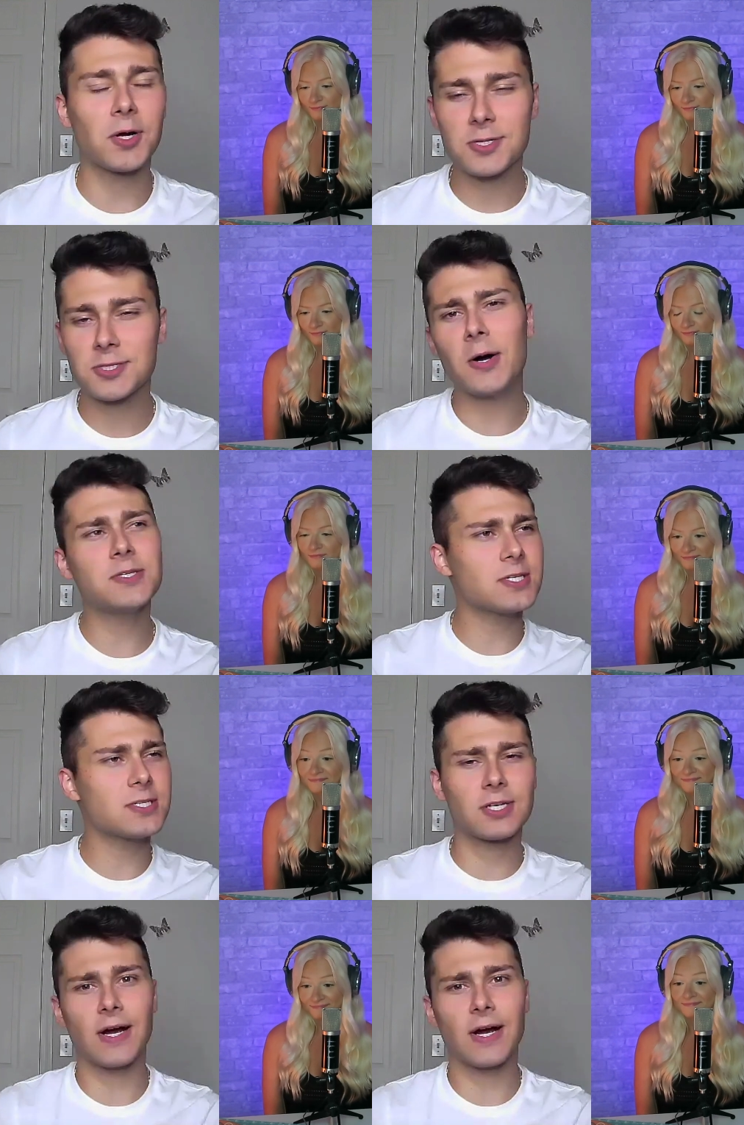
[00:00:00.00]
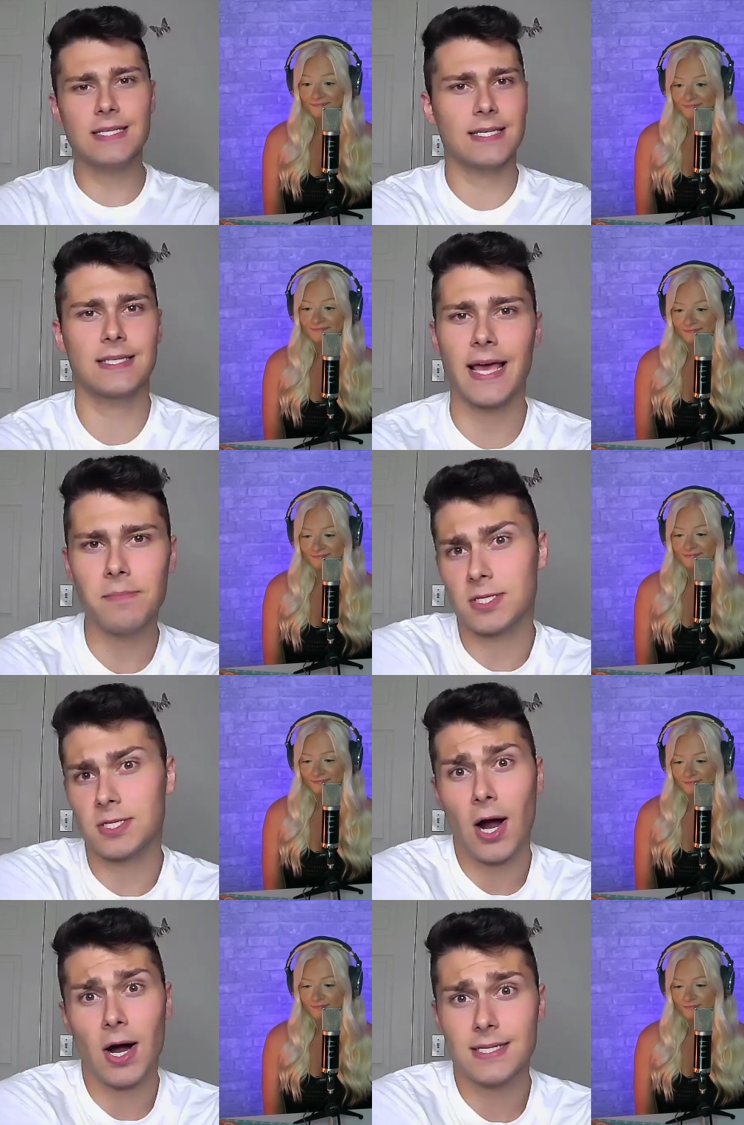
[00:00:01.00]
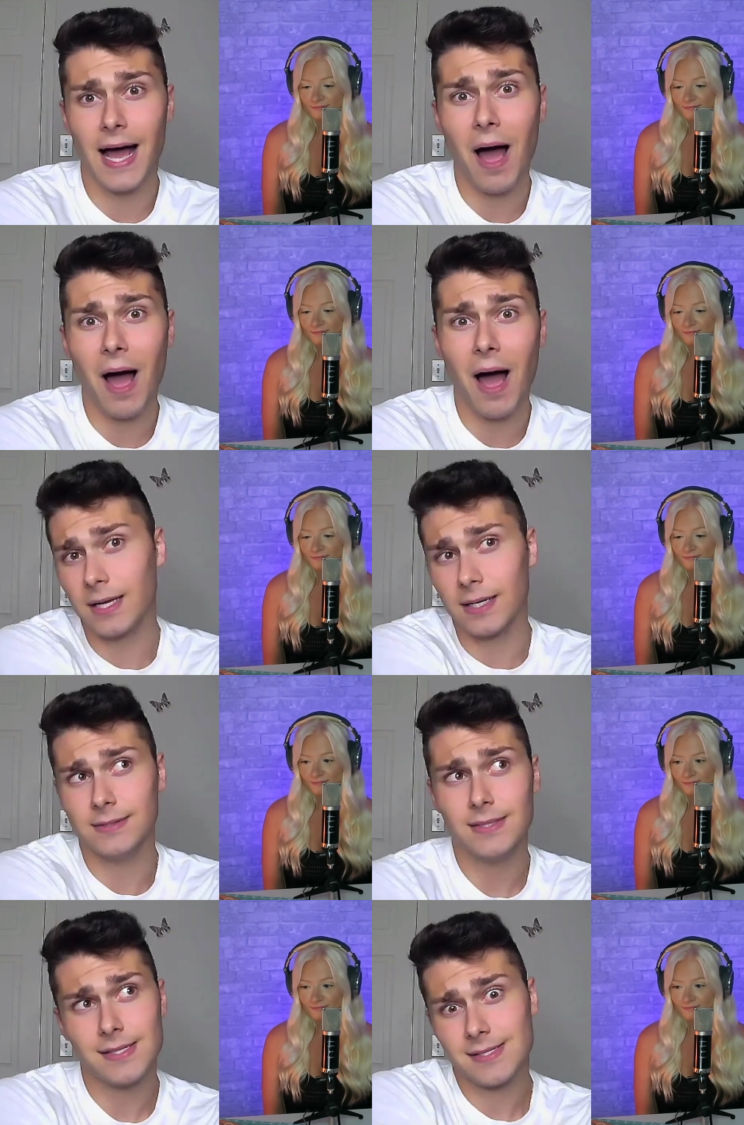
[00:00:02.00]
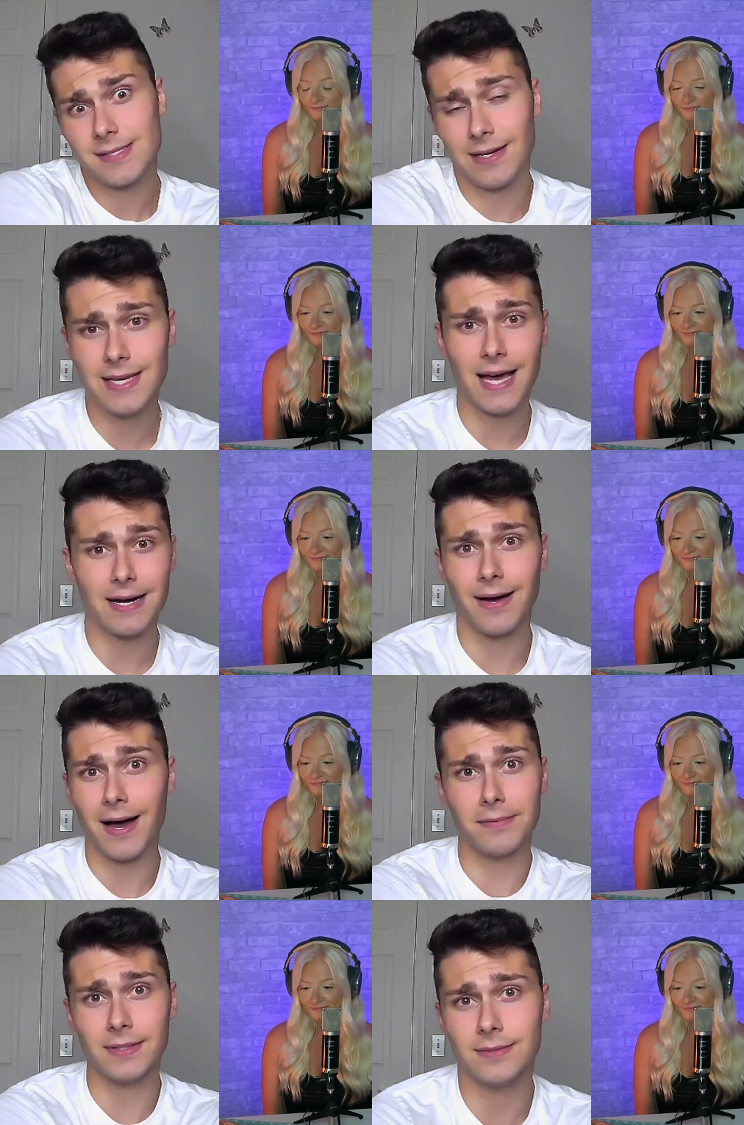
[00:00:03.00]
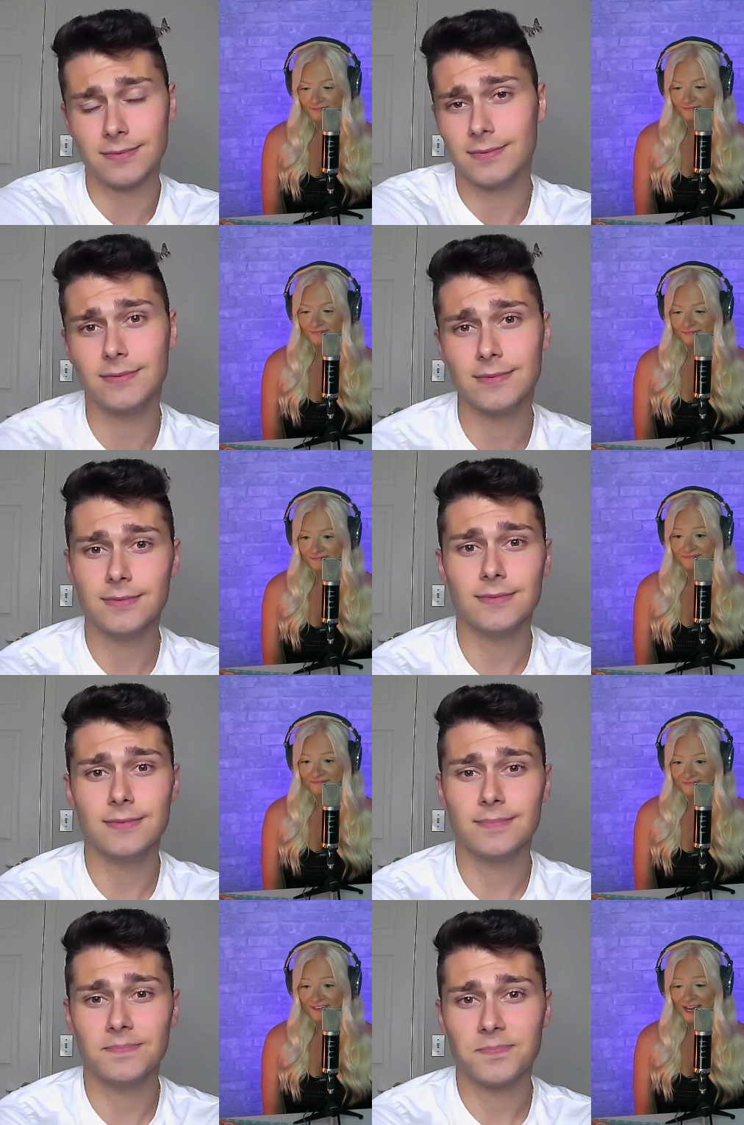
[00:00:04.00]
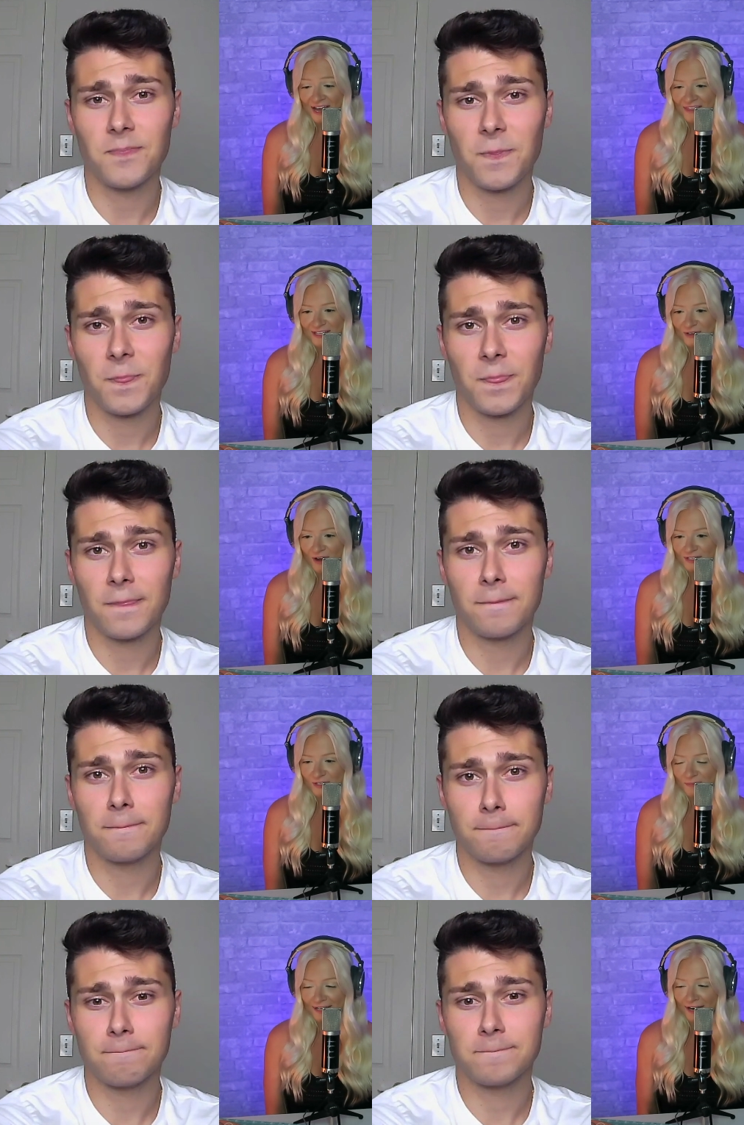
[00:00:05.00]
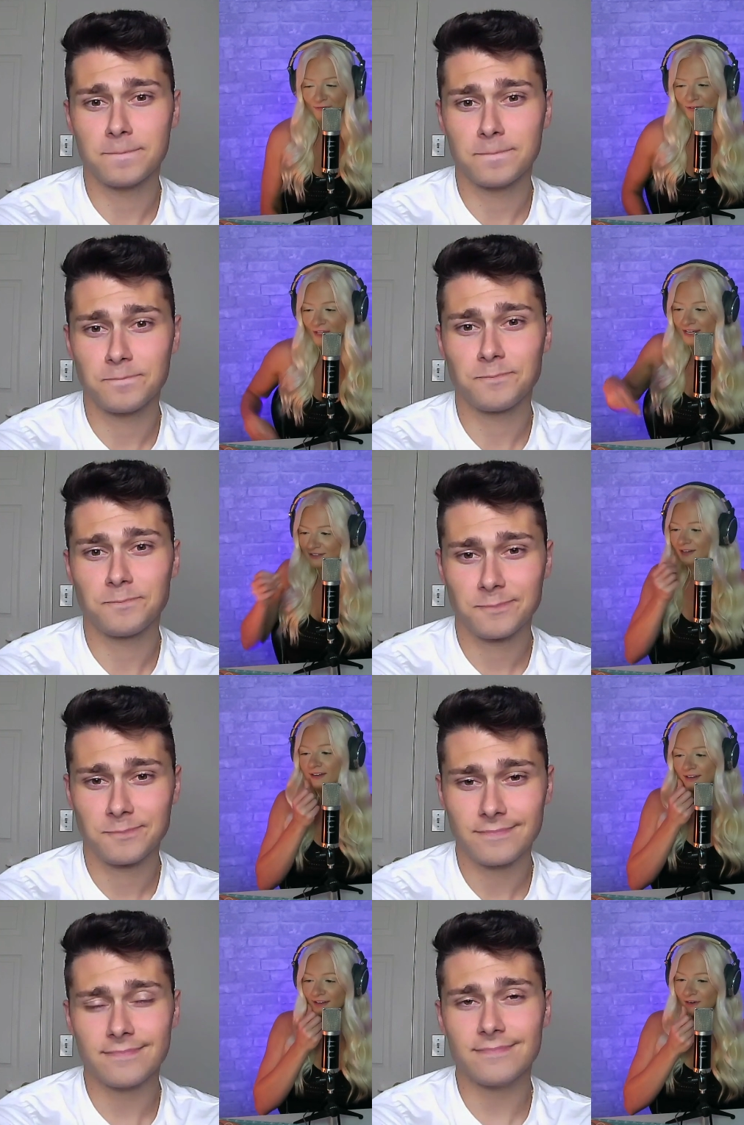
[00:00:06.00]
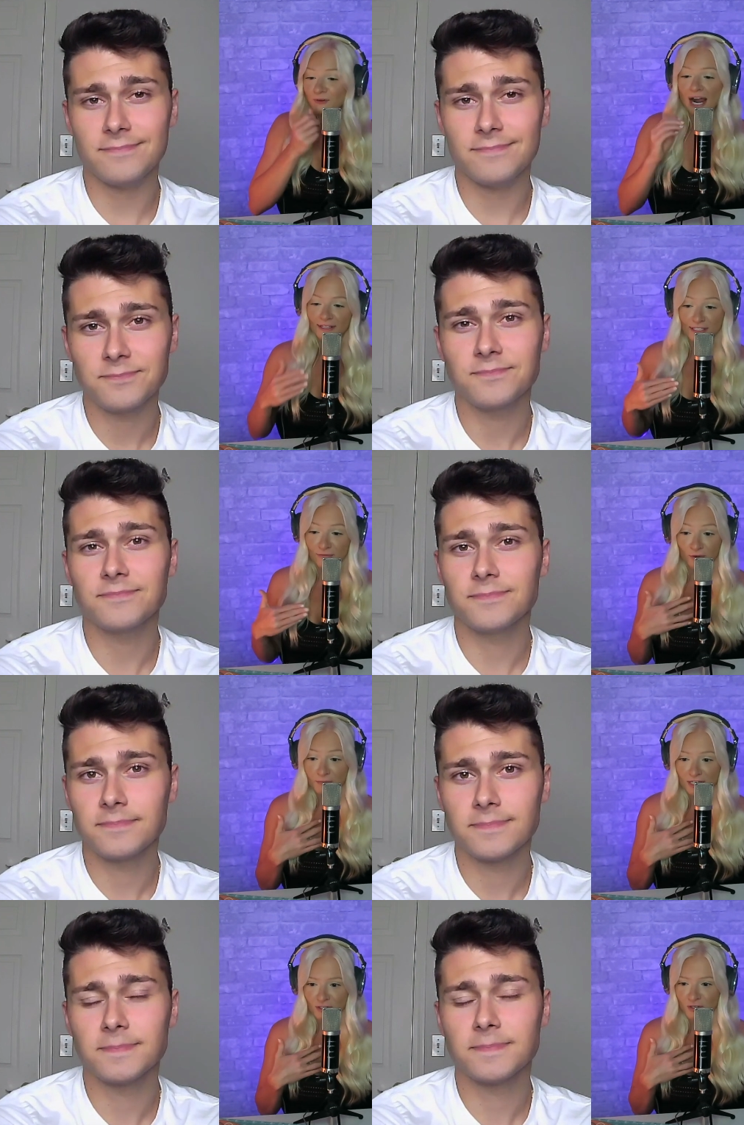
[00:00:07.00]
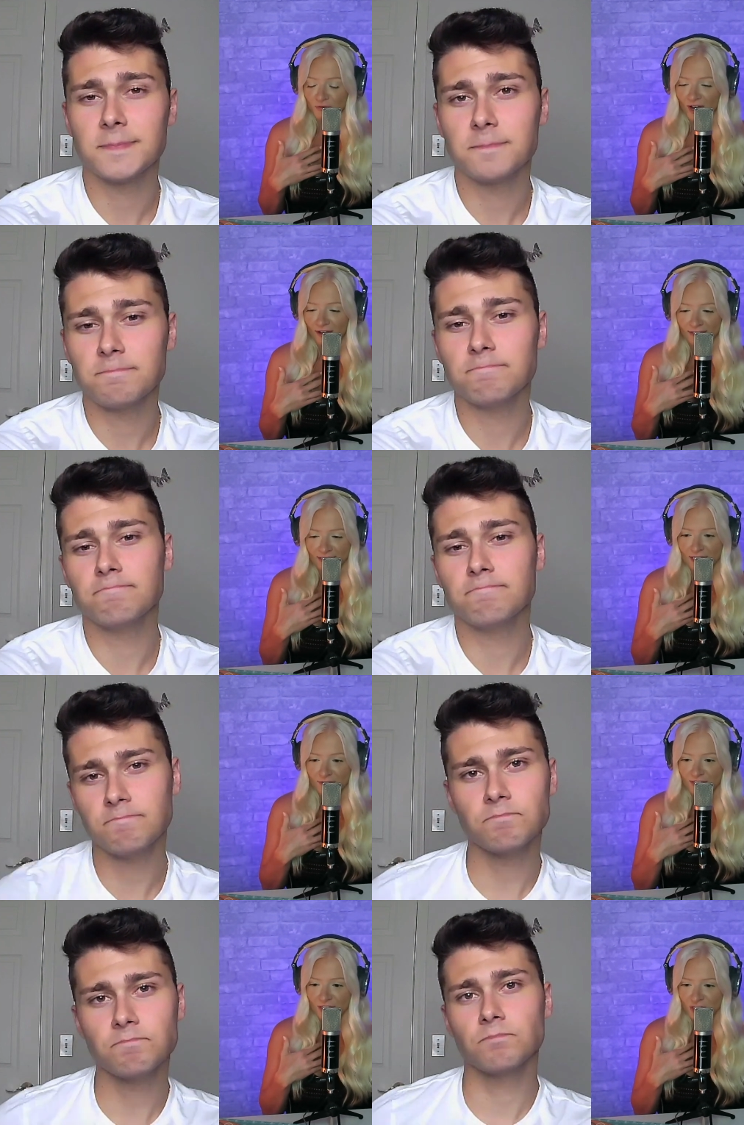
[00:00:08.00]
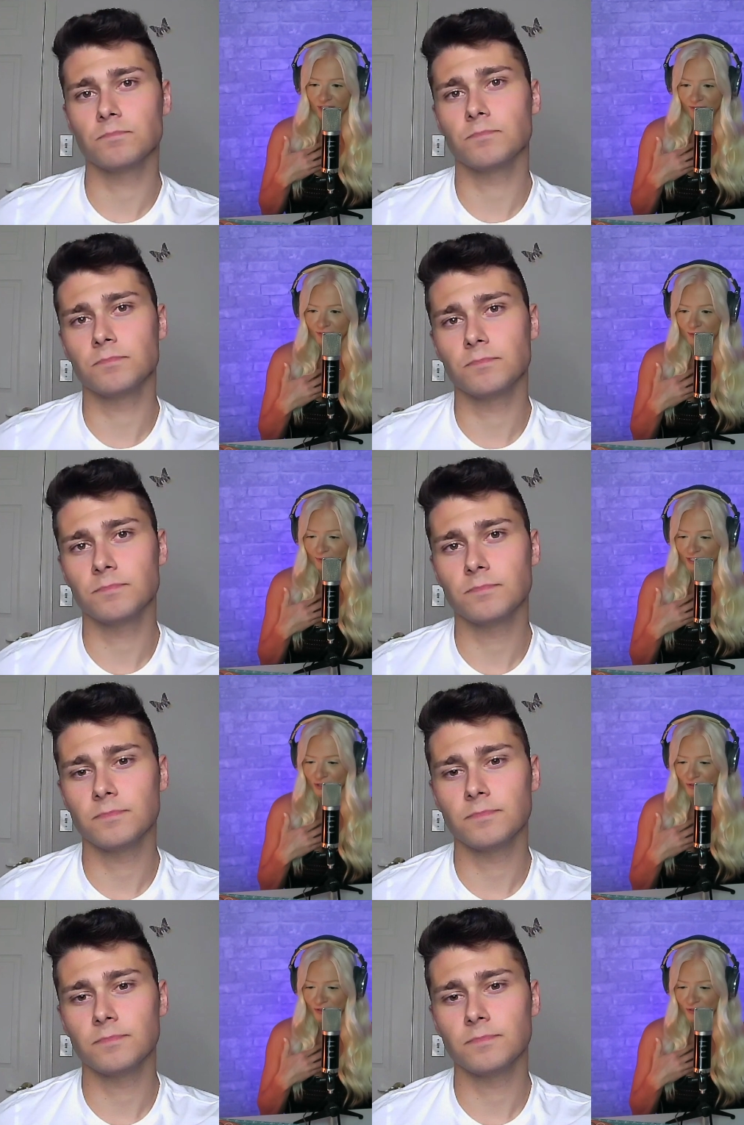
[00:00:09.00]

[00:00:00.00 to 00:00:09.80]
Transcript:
Speaker 1: So it's just the craziest thing, but it started as a hobby and still is kind of a hobby.
Speaker 2: Yeah, that's awesome. And I feel at least for me too, reality TV is such a guilty pleasure